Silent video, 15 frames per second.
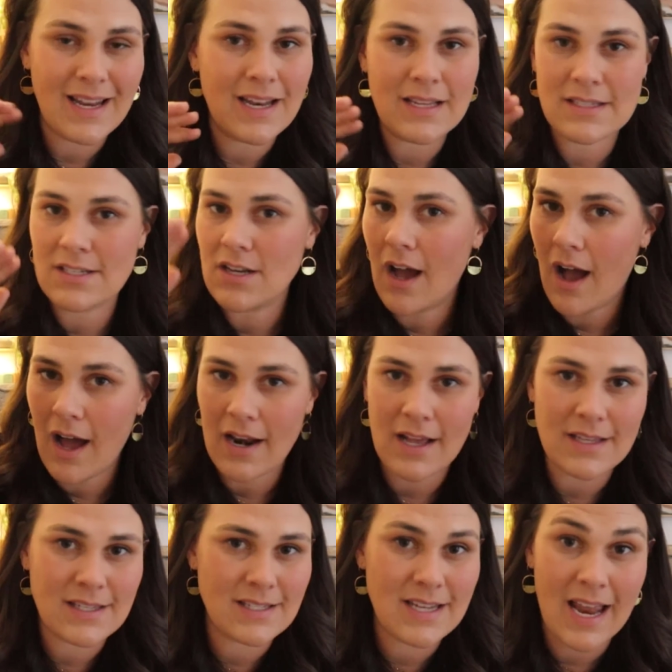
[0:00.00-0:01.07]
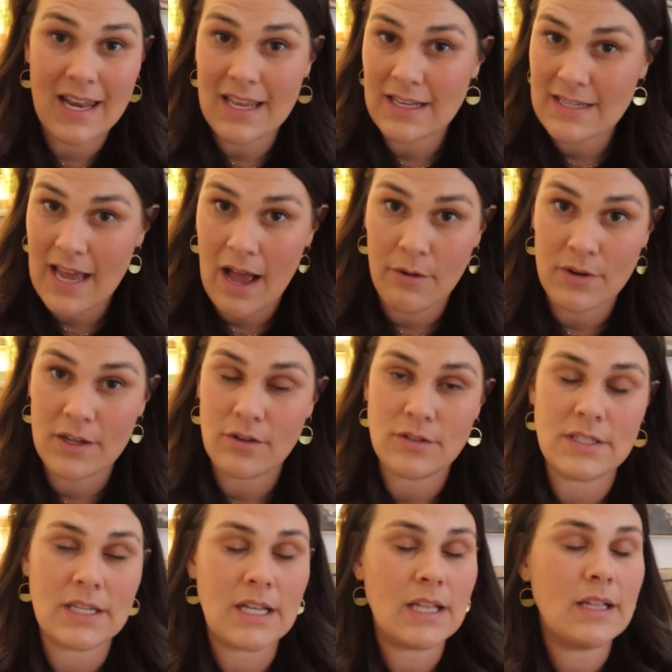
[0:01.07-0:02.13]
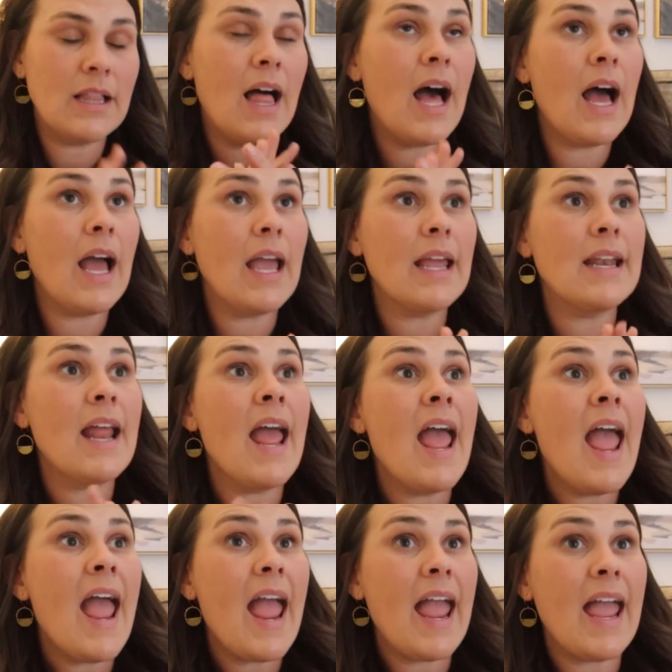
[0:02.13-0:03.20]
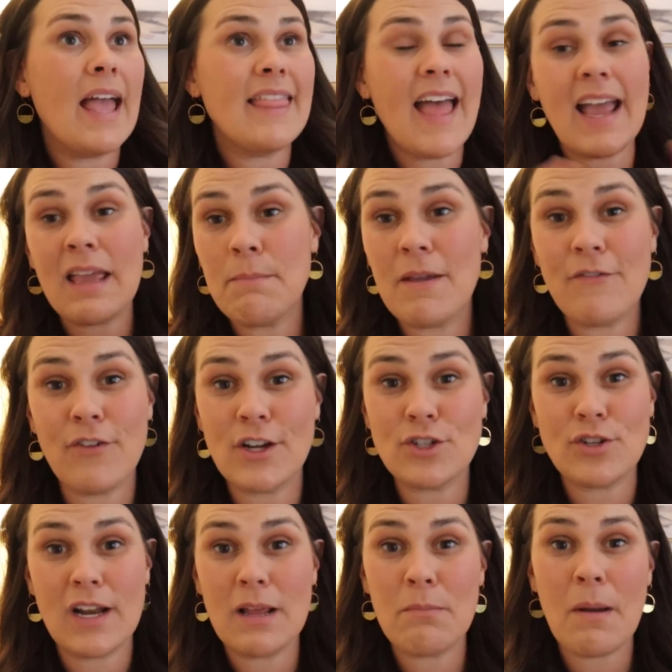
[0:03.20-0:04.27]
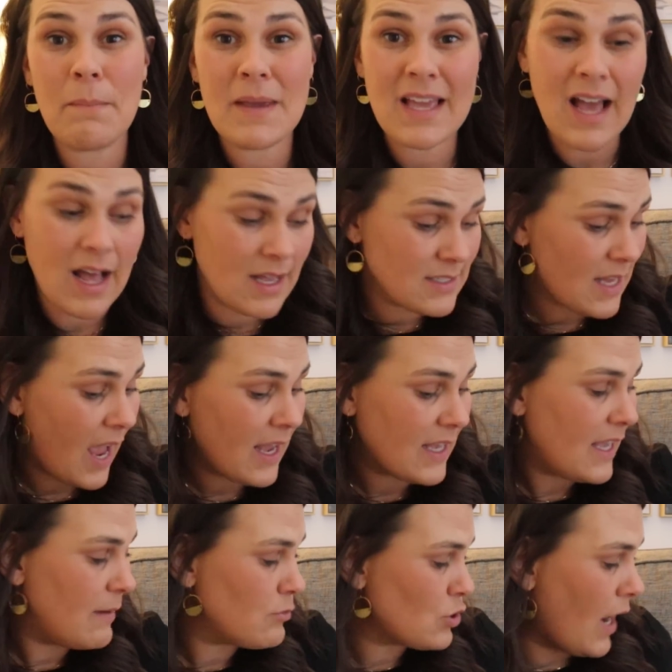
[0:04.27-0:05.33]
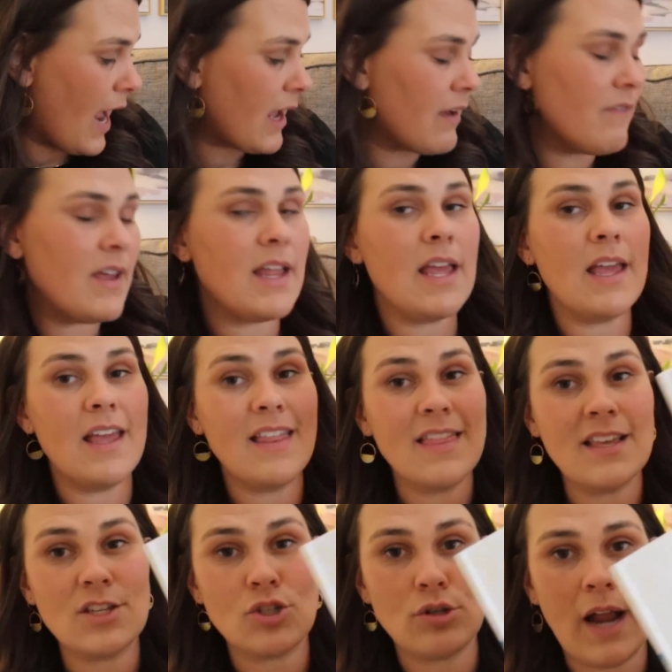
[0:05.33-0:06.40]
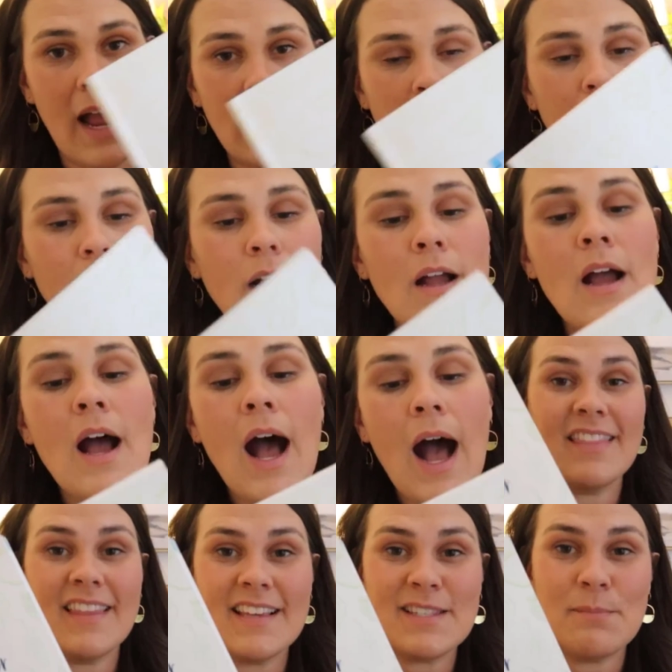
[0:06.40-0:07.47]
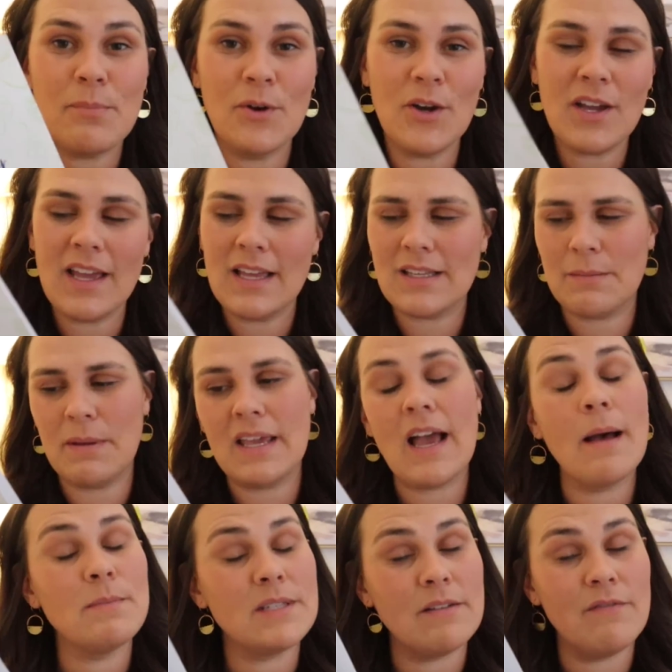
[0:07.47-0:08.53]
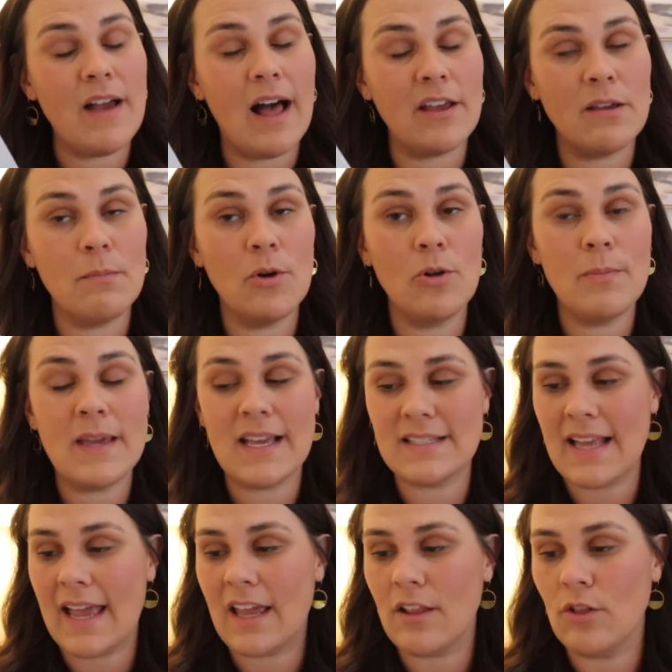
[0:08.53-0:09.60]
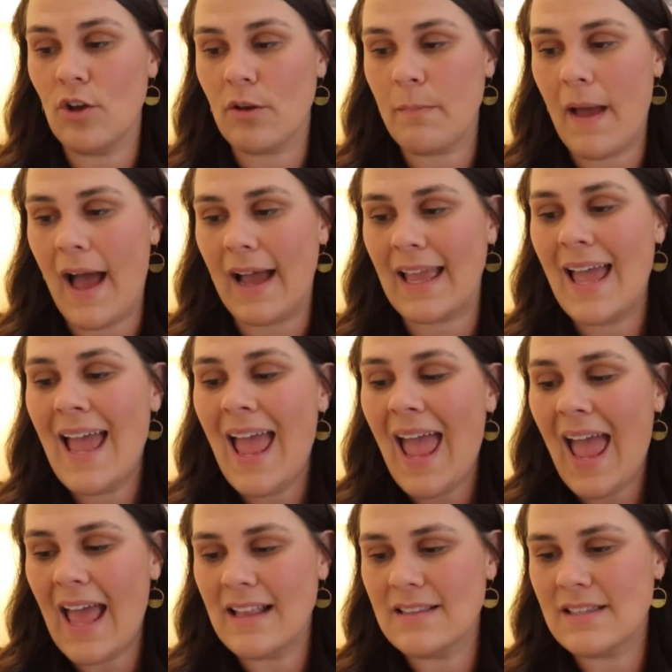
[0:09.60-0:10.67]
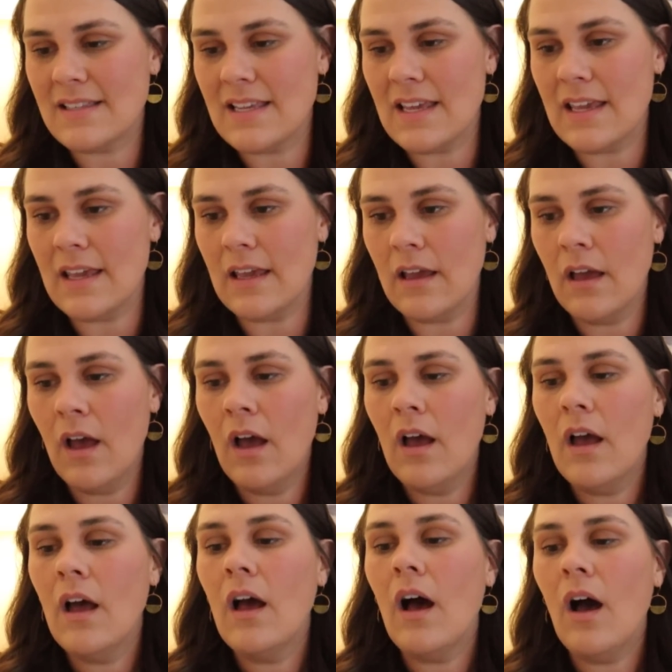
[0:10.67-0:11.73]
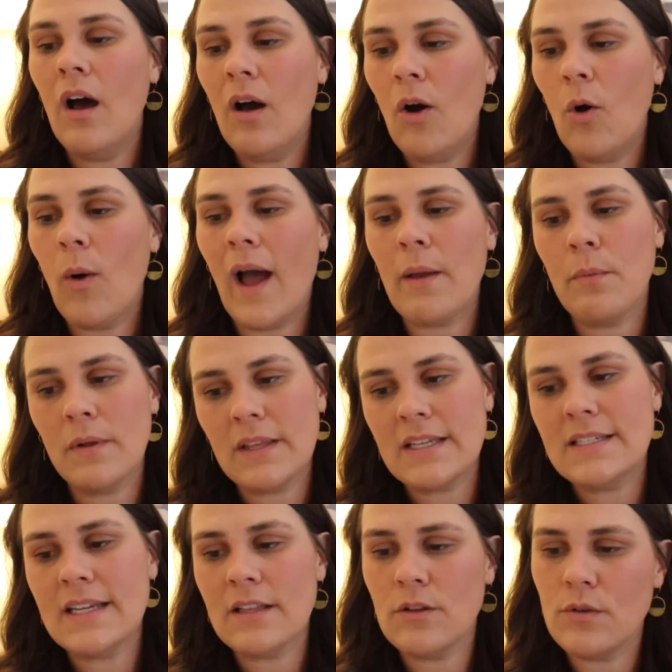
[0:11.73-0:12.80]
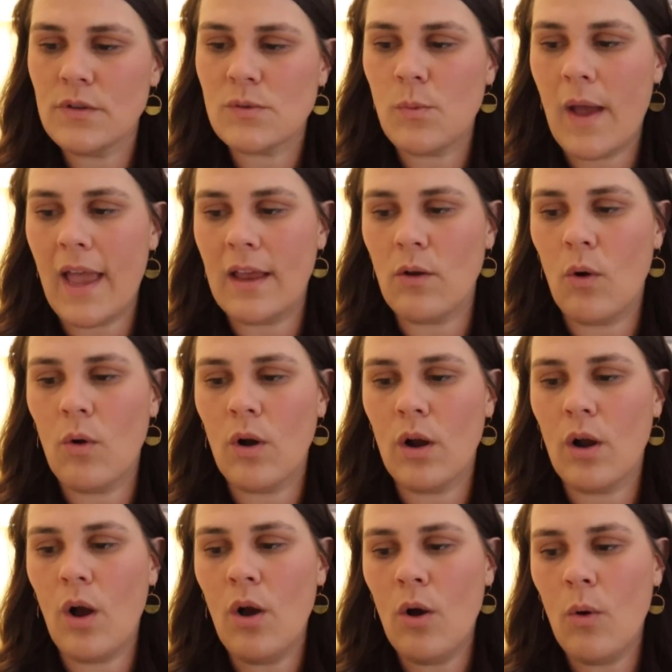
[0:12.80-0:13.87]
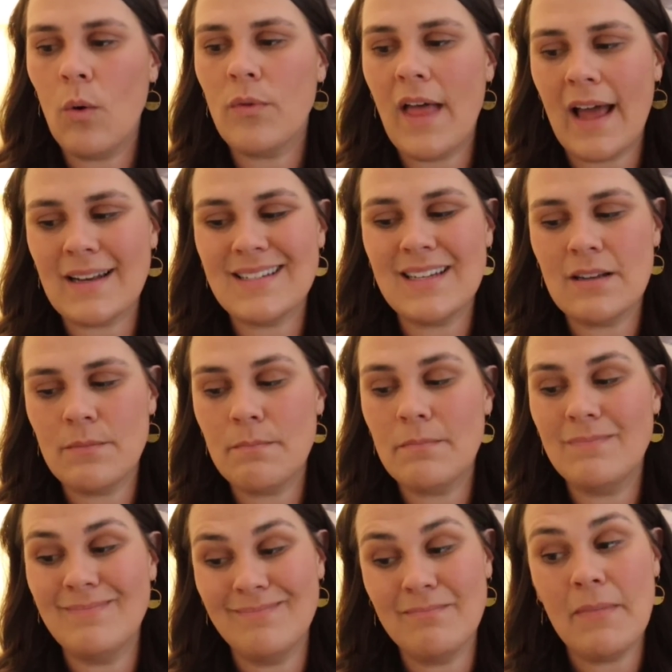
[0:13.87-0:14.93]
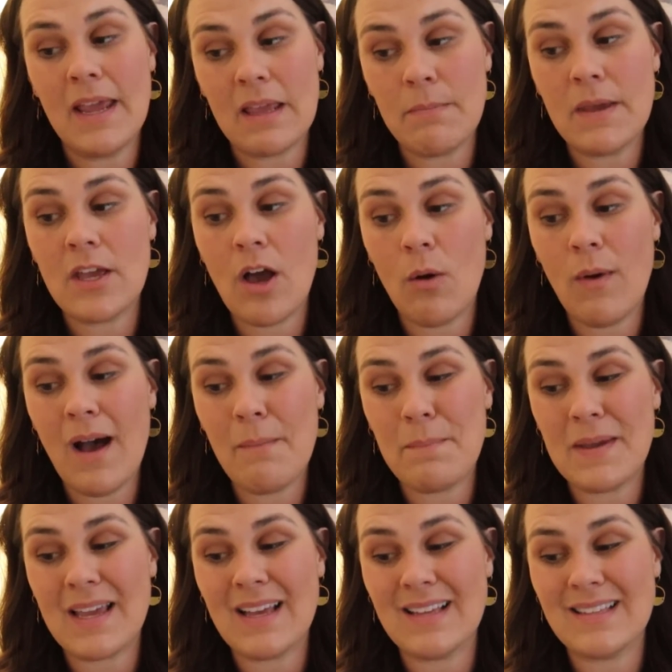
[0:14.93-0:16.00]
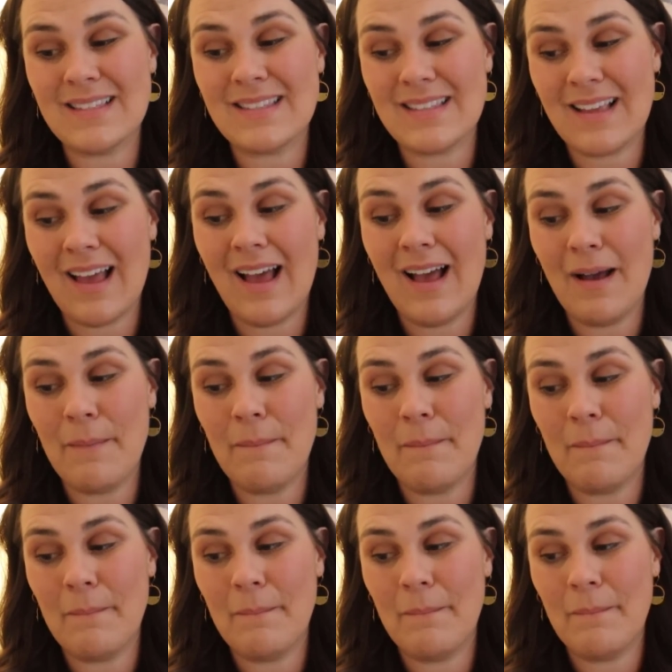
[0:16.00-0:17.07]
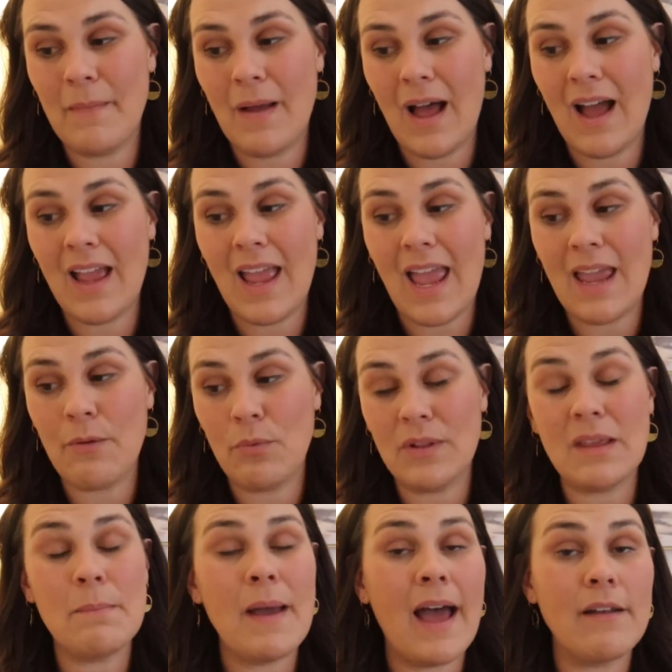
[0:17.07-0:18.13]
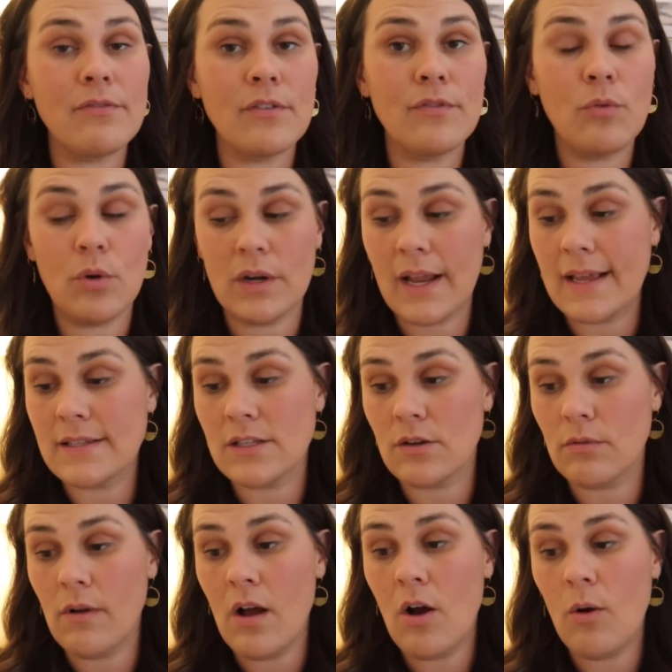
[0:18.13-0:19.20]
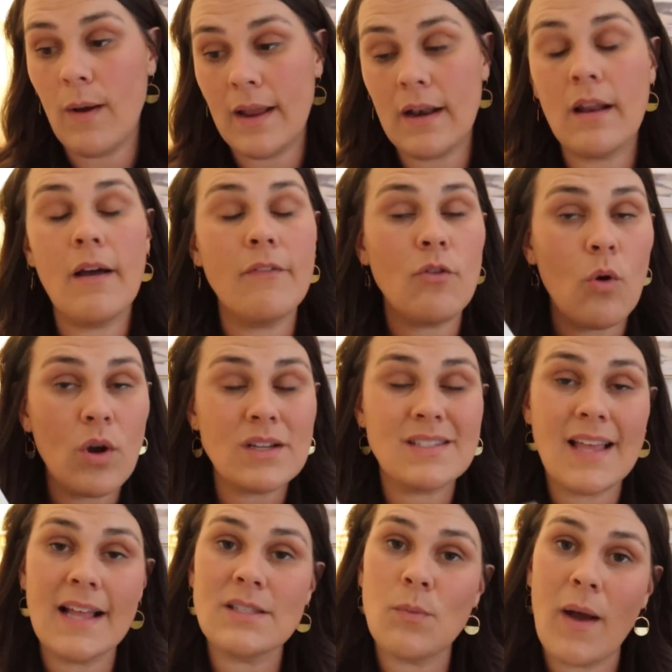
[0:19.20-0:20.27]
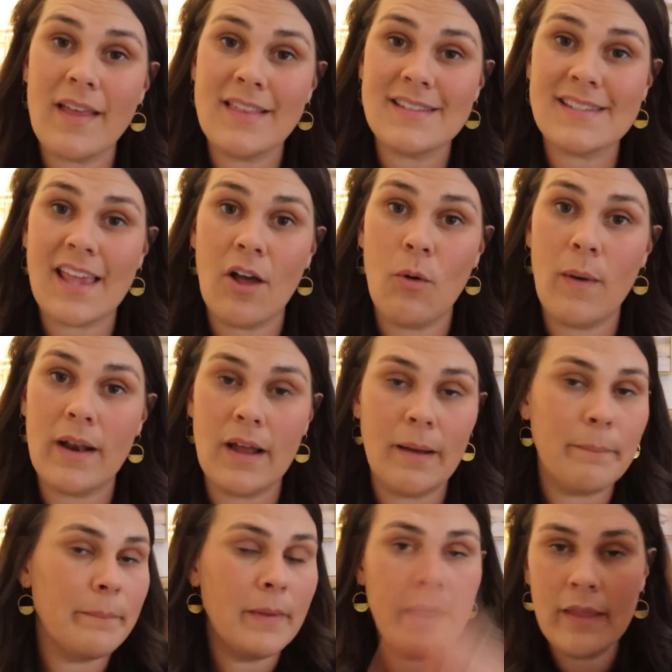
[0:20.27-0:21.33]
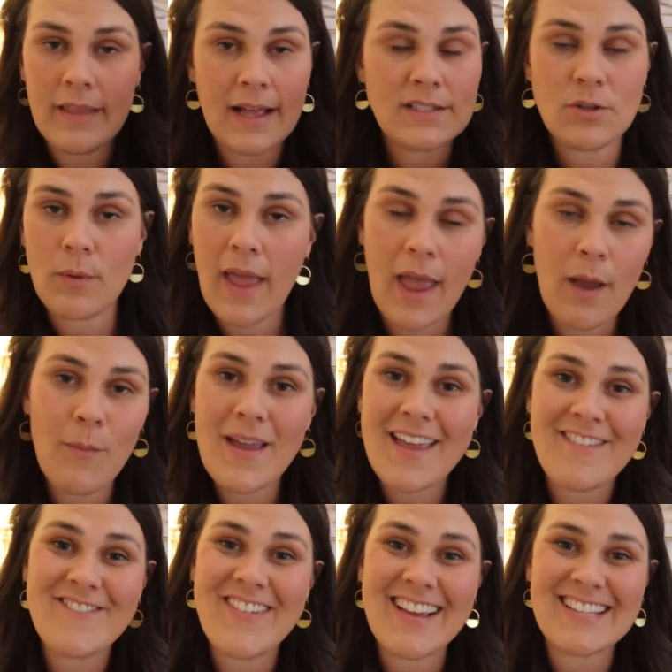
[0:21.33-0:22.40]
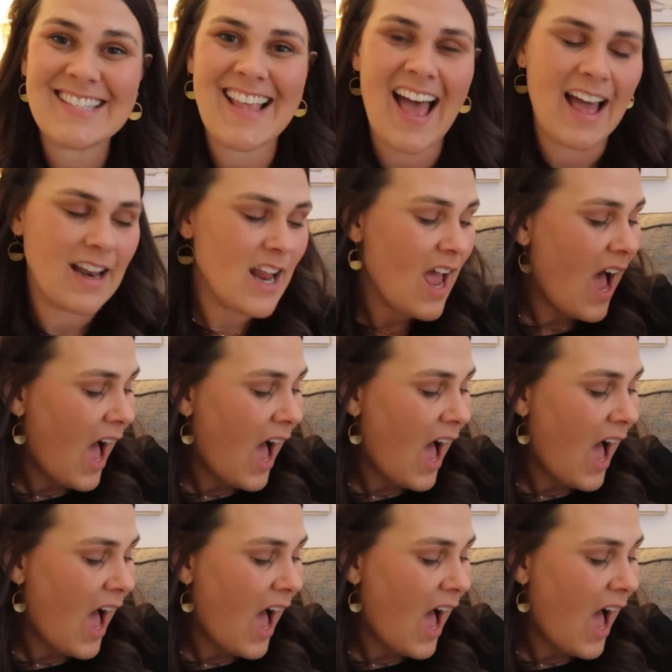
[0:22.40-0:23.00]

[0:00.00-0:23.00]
It is not a steady downhill decline, and that can be frustrating, but because I keep track of it in this tracker, this book, it becomes invaluable because I can look back and see, oh, I really did lose weight, or oh, that did make me go up because um, I ate really bad for four days in a row, and of course that's why the scale went up. That's okay, we can fix that.